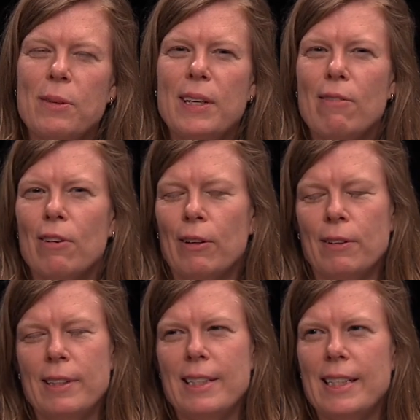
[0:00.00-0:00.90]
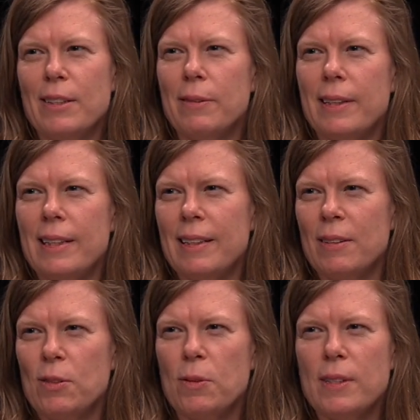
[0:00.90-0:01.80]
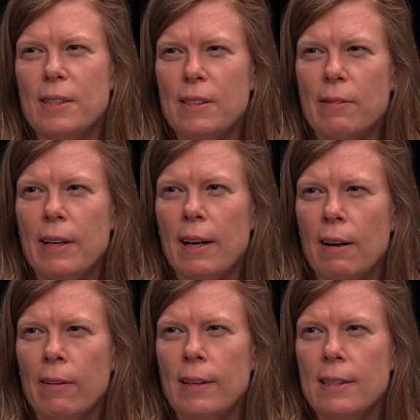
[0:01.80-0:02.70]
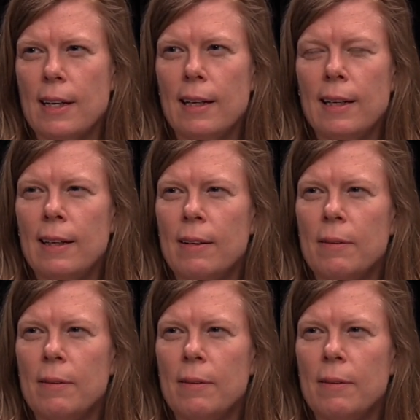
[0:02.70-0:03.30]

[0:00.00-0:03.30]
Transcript: never learn to deal with the sources of our anxiety.